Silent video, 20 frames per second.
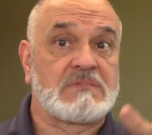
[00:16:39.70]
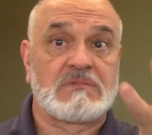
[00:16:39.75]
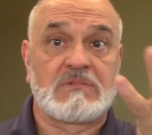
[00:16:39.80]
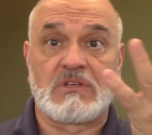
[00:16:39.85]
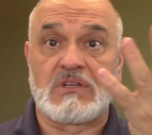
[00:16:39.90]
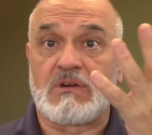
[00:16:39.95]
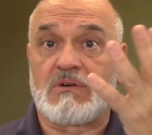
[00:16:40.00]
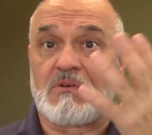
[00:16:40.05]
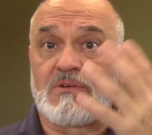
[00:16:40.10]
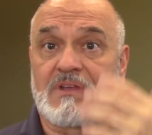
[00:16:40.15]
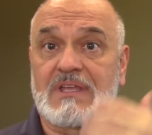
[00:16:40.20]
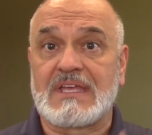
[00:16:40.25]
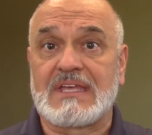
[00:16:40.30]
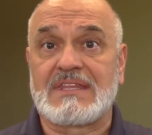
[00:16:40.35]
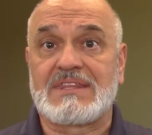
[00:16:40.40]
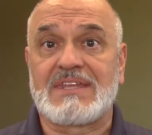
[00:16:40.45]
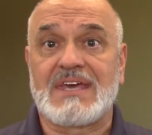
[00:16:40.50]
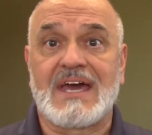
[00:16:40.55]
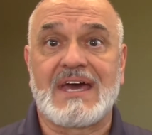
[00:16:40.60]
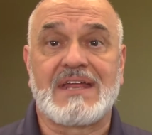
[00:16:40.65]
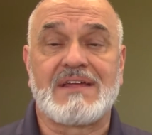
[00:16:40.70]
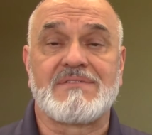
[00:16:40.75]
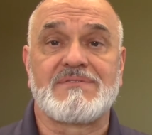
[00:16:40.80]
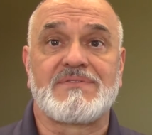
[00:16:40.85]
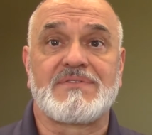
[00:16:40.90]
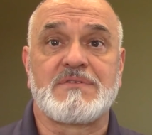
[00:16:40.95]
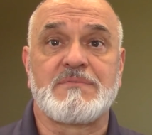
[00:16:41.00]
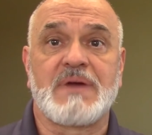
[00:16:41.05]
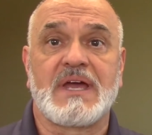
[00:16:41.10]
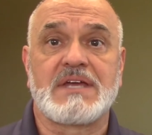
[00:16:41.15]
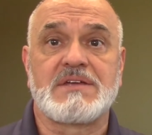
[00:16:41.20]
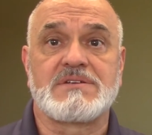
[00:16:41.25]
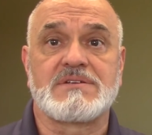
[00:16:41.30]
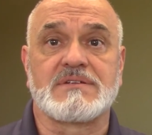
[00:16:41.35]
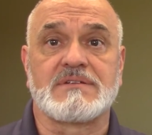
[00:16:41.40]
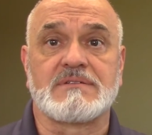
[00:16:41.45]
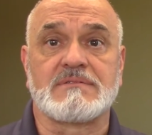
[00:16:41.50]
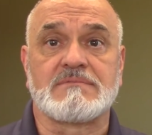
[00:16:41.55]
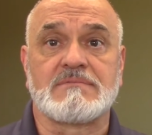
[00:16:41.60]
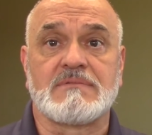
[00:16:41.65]
You know, get that
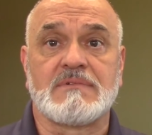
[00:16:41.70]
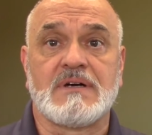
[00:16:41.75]
information